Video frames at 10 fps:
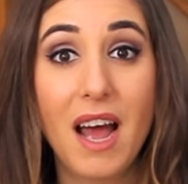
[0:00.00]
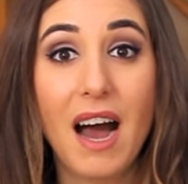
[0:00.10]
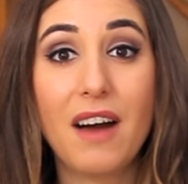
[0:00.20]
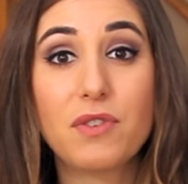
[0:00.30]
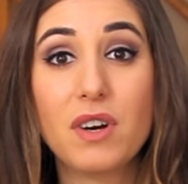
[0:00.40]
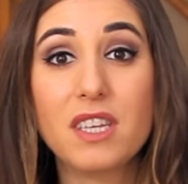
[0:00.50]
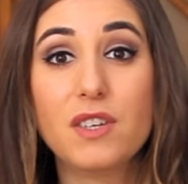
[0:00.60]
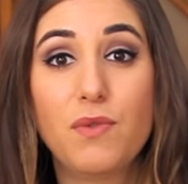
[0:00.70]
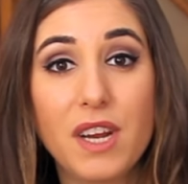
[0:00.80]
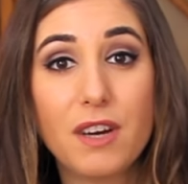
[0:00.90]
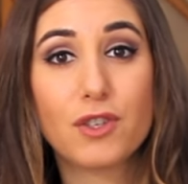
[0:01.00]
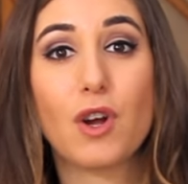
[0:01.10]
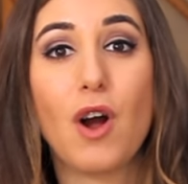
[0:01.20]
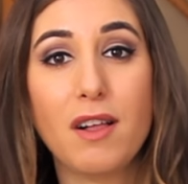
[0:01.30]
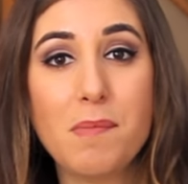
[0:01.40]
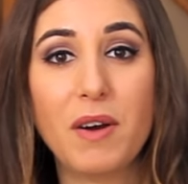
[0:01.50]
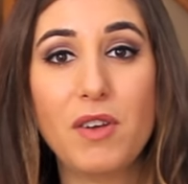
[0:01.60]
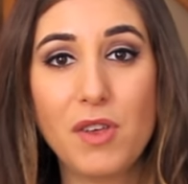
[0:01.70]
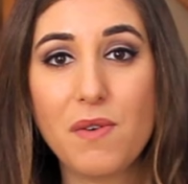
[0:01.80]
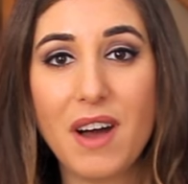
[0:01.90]
After all, these videos are all
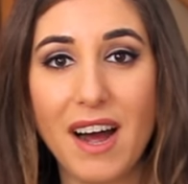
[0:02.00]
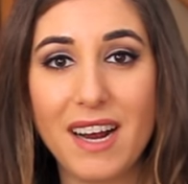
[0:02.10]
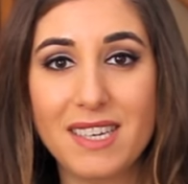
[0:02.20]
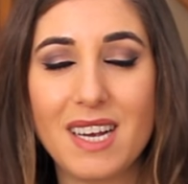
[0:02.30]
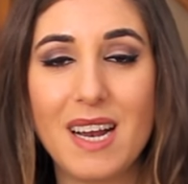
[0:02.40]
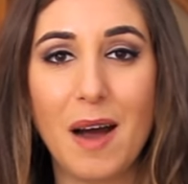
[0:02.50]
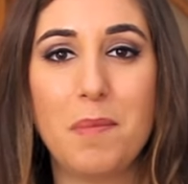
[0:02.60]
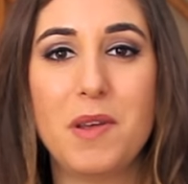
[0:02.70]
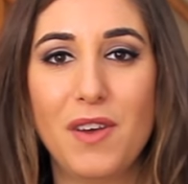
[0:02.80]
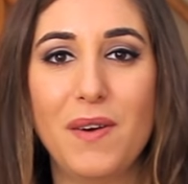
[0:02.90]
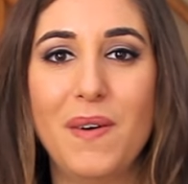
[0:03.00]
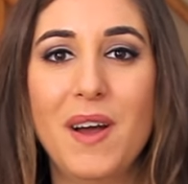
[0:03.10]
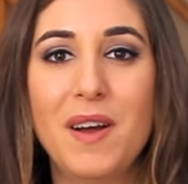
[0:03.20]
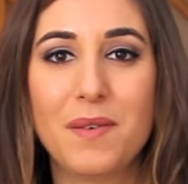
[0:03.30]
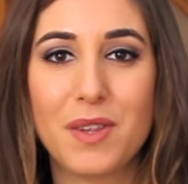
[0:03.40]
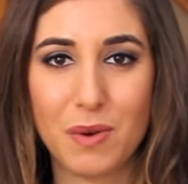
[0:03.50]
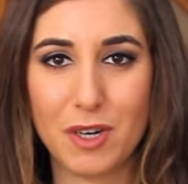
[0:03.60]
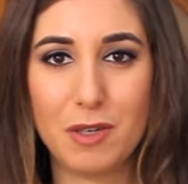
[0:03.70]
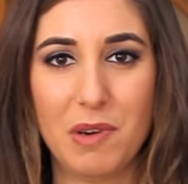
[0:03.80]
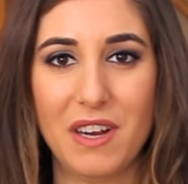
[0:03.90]
about you guys and helping you with your
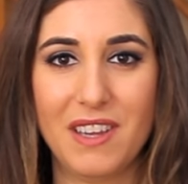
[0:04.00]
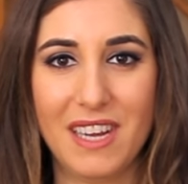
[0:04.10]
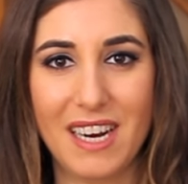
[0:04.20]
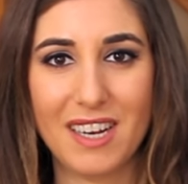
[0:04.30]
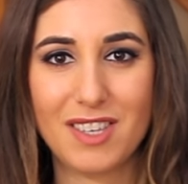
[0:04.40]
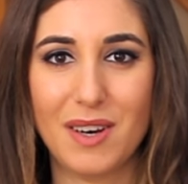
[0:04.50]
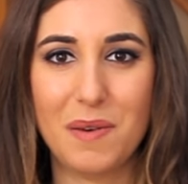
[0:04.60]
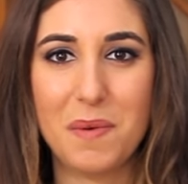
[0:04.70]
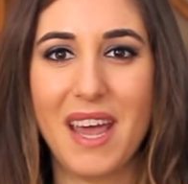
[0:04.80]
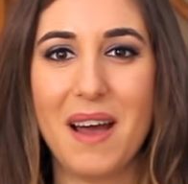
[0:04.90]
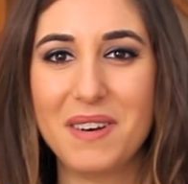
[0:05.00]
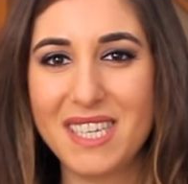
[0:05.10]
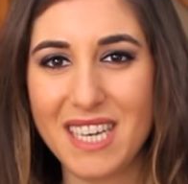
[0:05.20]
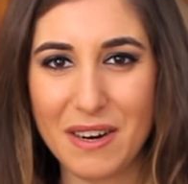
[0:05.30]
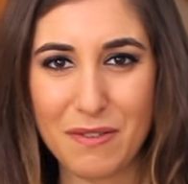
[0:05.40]
spring cleaning. So we can't wait to hear